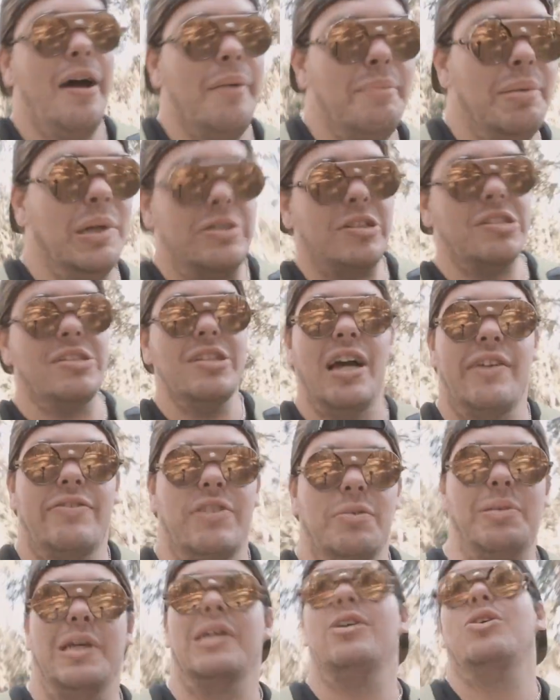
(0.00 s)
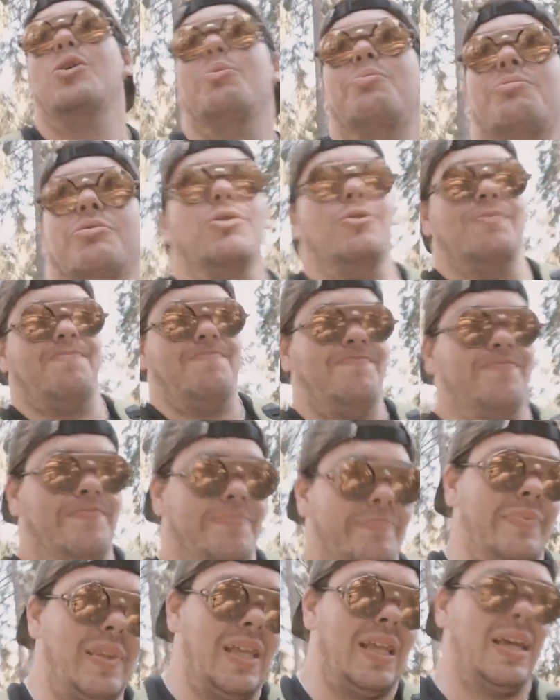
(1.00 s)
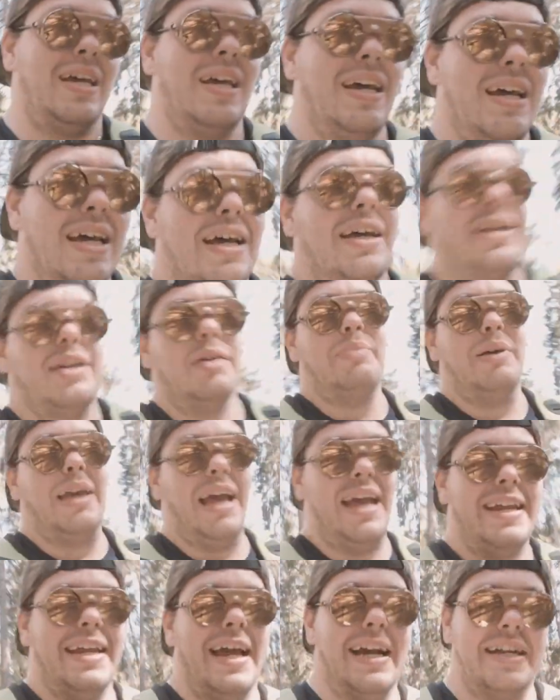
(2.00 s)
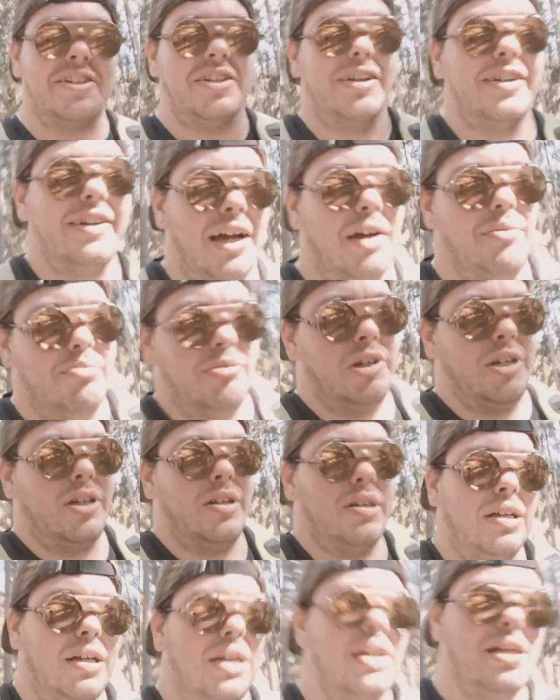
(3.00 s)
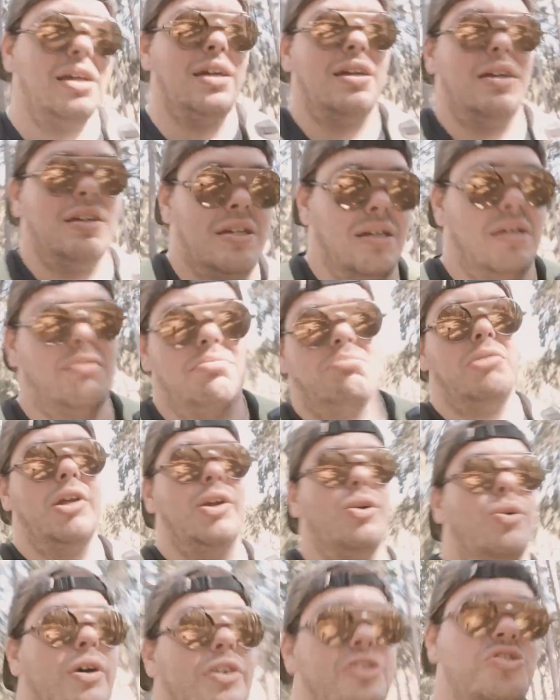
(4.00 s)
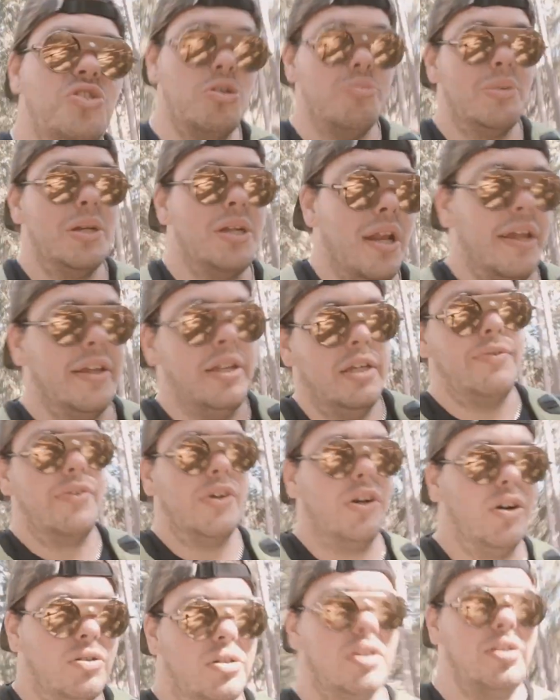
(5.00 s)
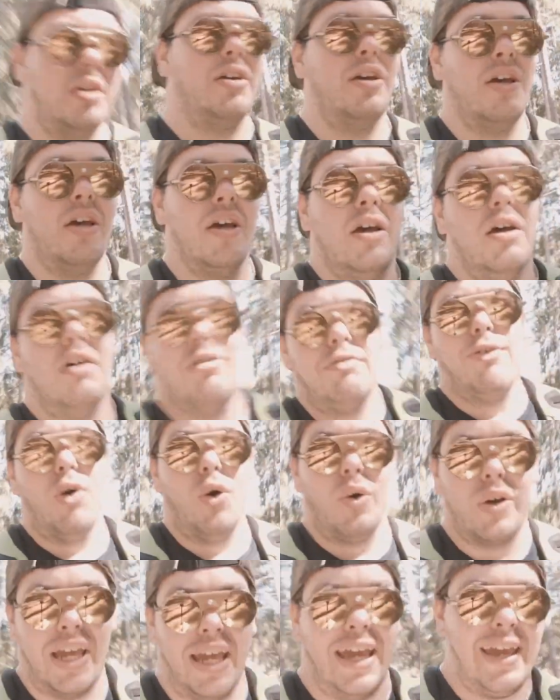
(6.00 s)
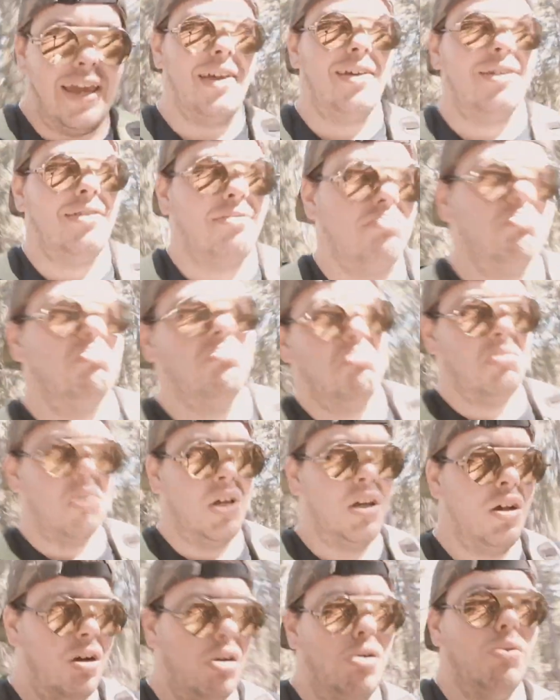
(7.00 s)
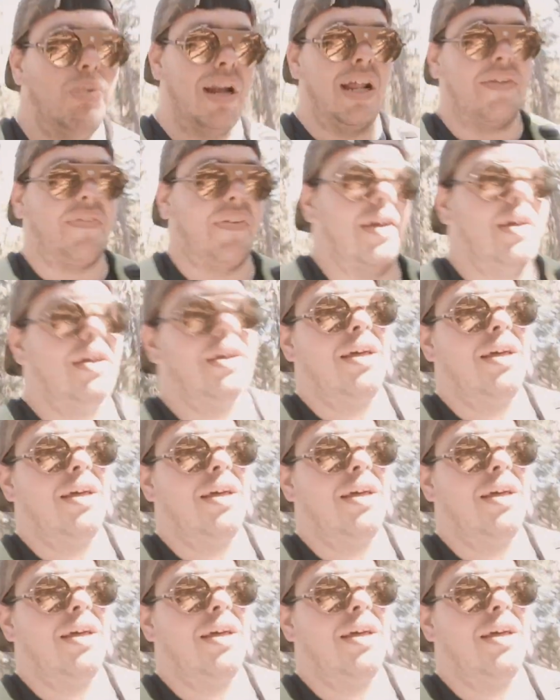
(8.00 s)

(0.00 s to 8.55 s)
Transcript: But it doesn't have to be a GoPro. It can be any action camera, you know, assuming that you've got 4K or whatever.